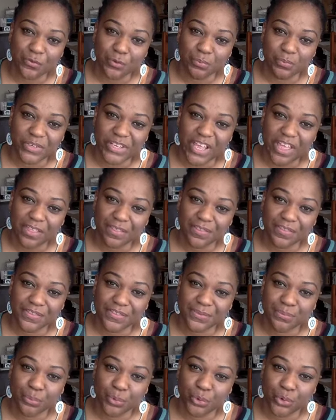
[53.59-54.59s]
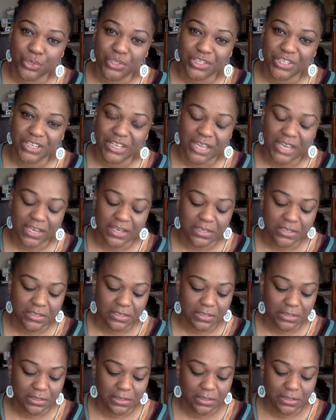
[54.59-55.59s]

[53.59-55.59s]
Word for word: from death's boarding gate.